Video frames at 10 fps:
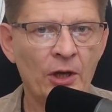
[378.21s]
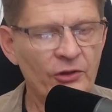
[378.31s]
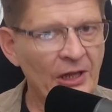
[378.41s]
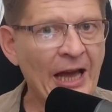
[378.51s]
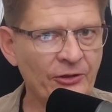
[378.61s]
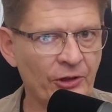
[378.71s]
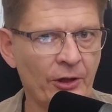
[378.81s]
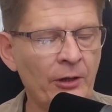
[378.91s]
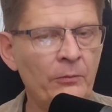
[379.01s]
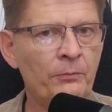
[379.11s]
the
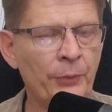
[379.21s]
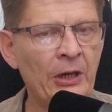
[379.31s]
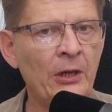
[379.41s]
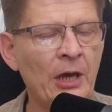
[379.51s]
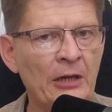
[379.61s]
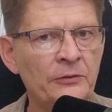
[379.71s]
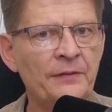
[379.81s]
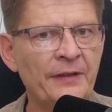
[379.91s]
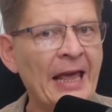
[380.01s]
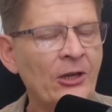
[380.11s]
latter being a
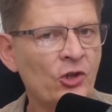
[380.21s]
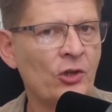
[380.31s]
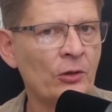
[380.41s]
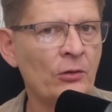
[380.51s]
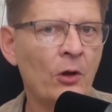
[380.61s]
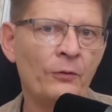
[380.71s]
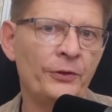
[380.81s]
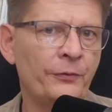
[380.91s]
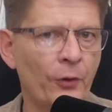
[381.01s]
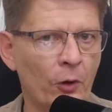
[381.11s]
reflection of
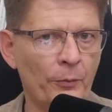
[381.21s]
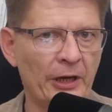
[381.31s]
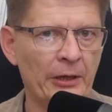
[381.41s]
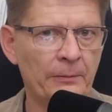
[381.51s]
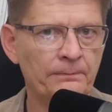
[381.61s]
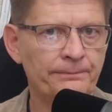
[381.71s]
the former.